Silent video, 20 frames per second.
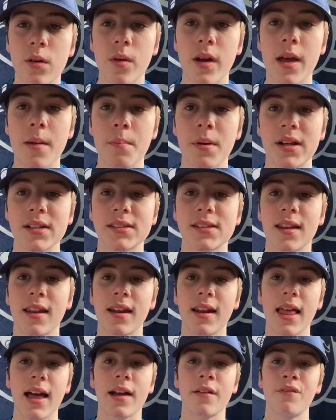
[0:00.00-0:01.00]
here because of the
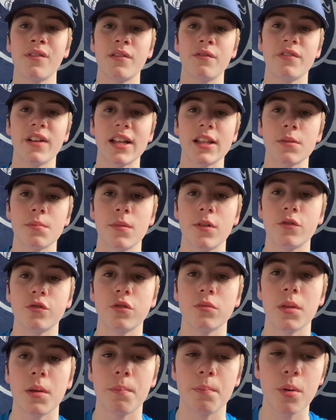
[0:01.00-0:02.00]
lack of investment
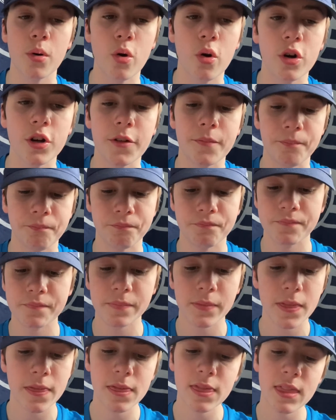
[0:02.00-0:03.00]
from the board
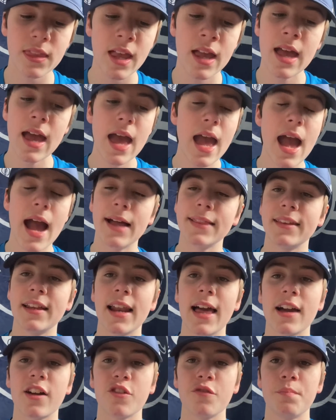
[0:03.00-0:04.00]
and the
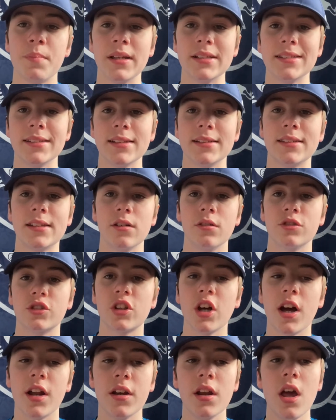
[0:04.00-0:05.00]
lack of business still
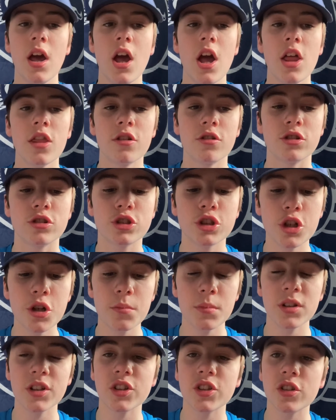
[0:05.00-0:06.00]
done. The
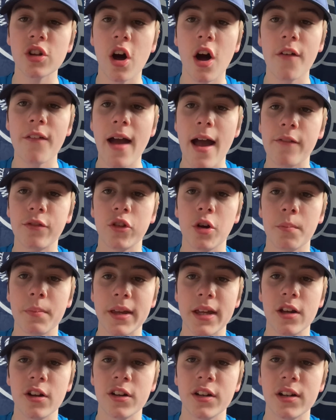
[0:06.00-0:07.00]
recruitment staff have not
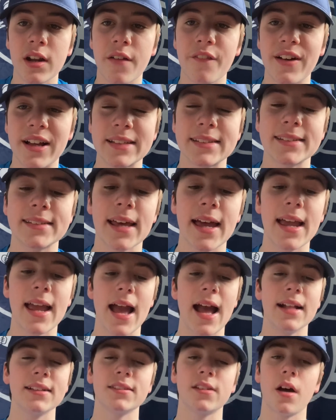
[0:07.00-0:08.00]
been good enough, as I say,
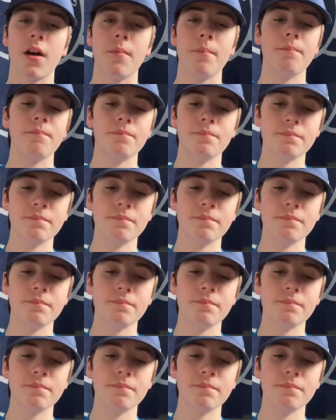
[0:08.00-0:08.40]
and